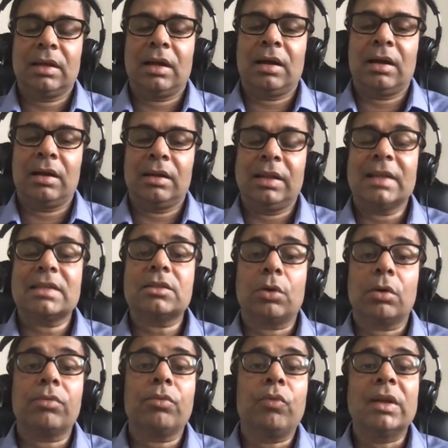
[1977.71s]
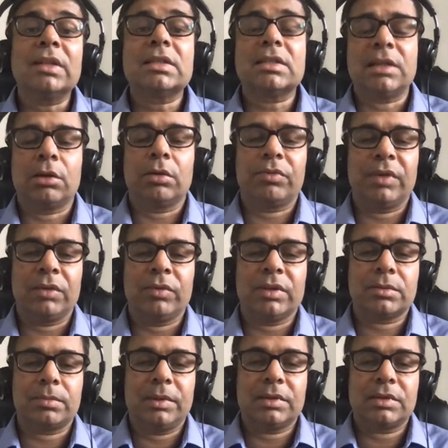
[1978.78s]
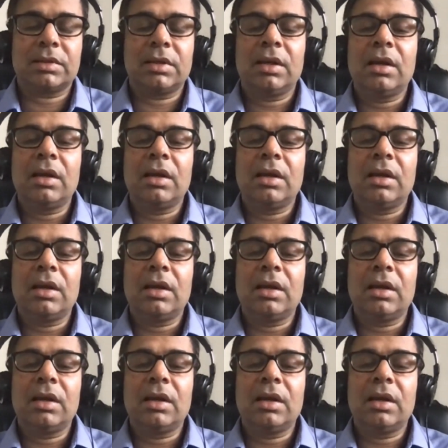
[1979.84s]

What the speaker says: That's sort of one set of investments.